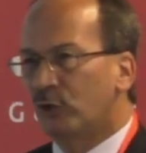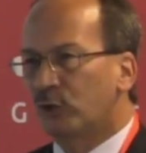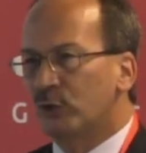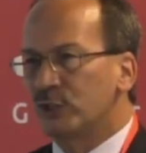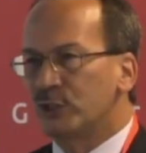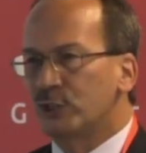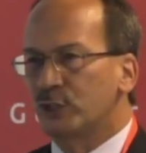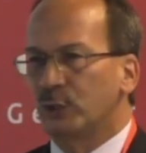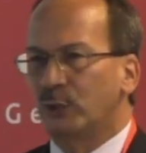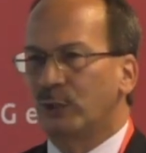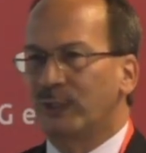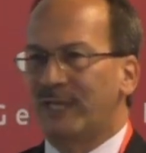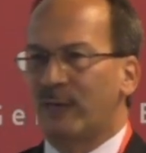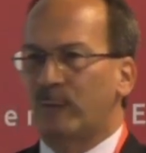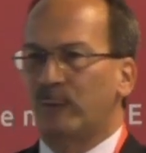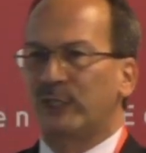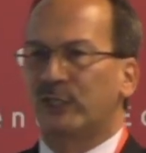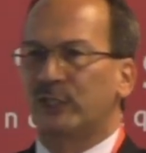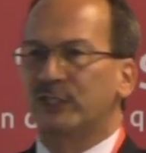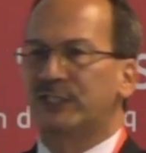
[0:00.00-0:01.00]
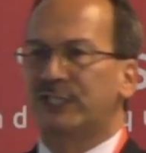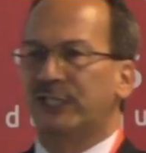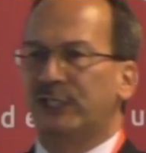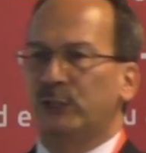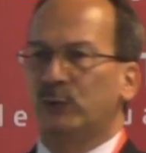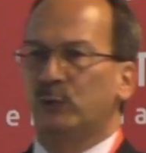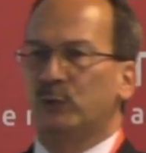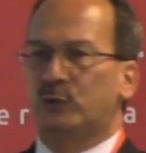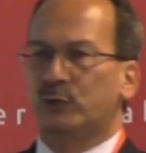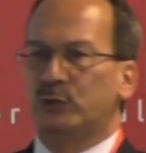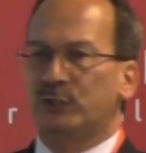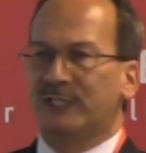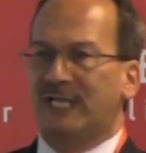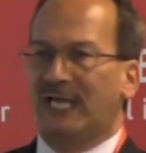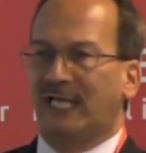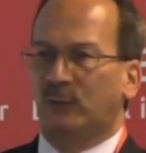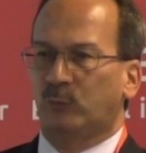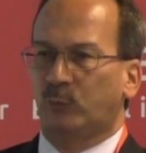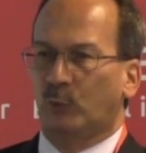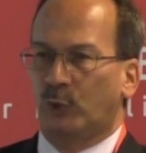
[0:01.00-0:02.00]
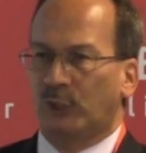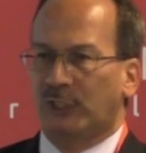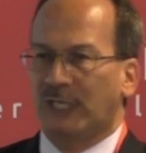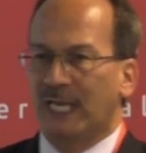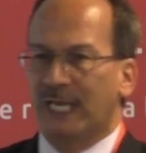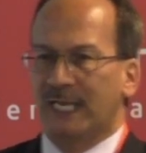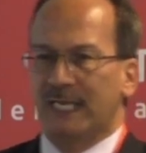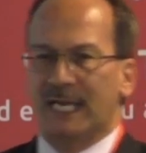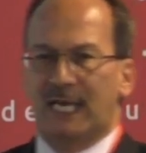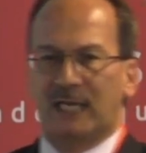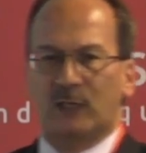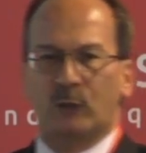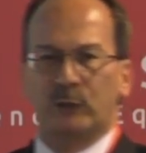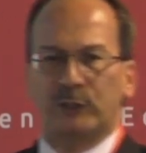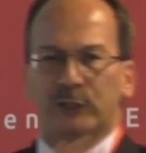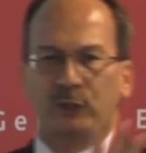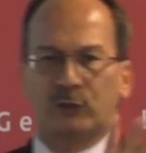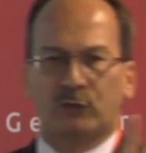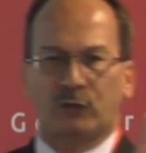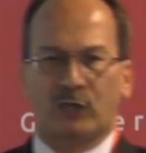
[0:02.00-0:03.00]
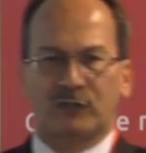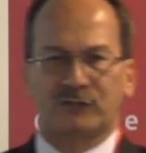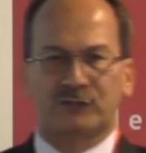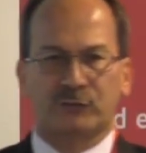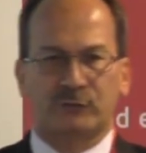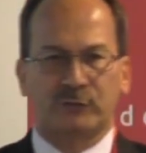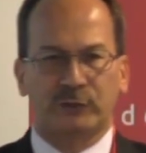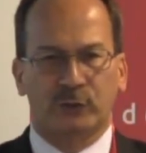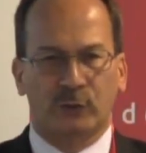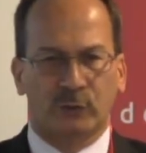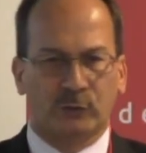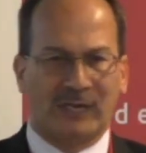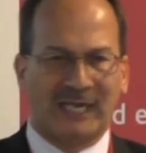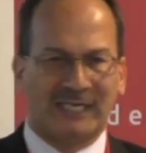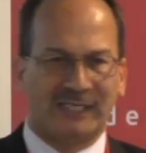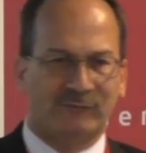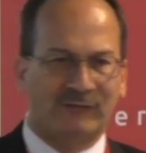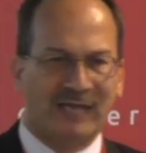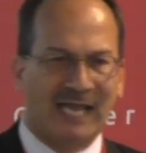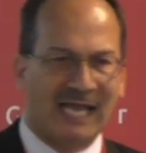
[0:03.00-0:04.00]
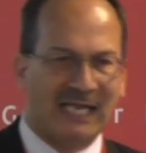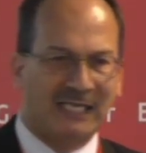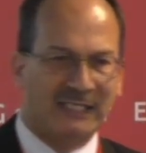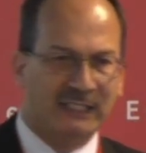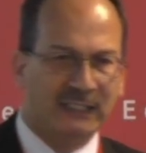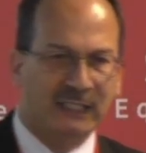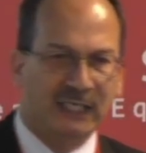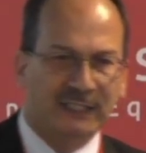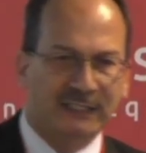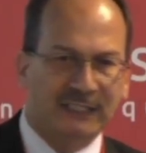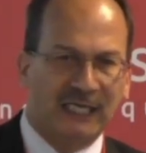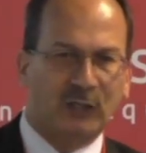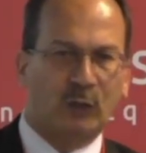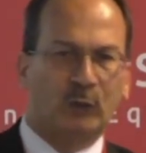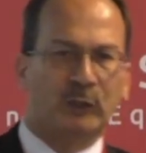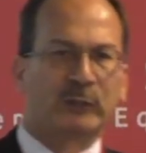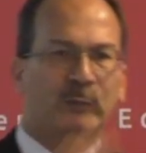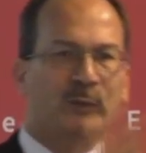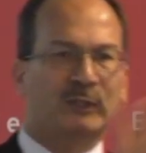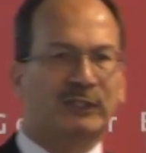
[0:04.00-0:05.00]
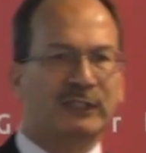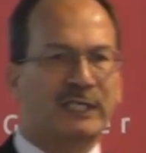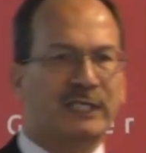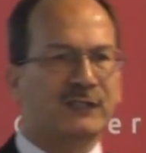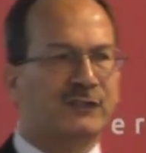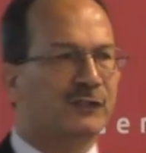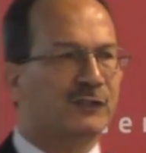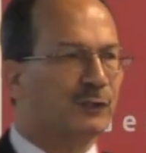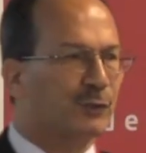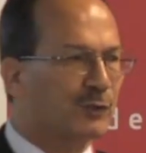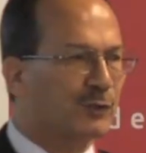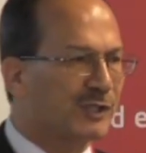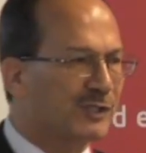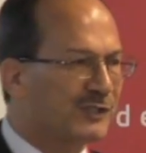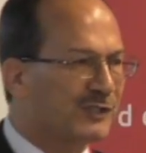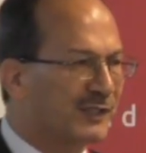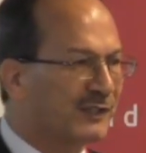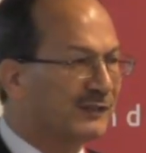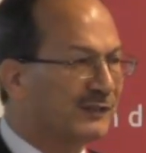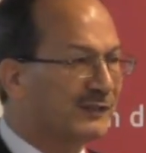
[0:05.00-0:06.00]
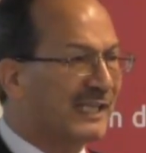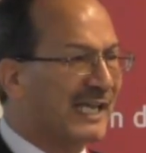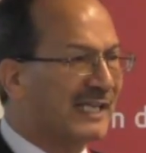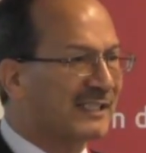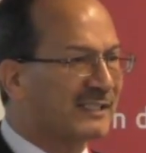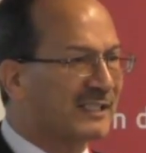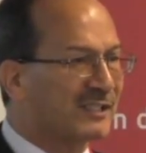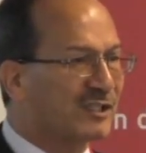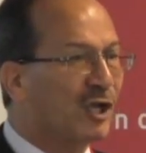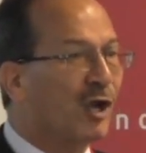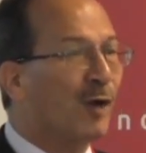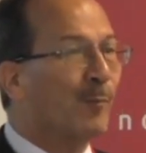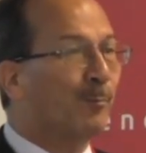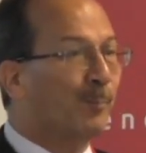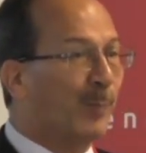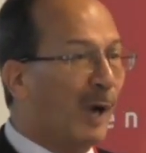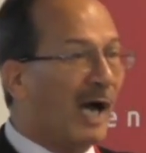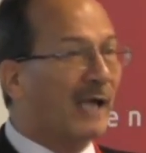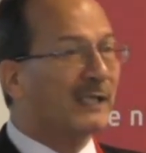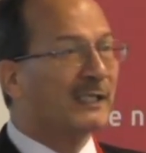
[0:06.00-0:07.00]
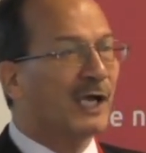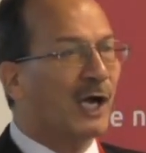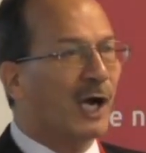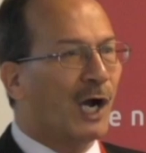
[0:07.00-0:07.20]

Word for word: to ensure that we continue to network not only across the Rio Grande Valley, not only with the institutions in Texas, but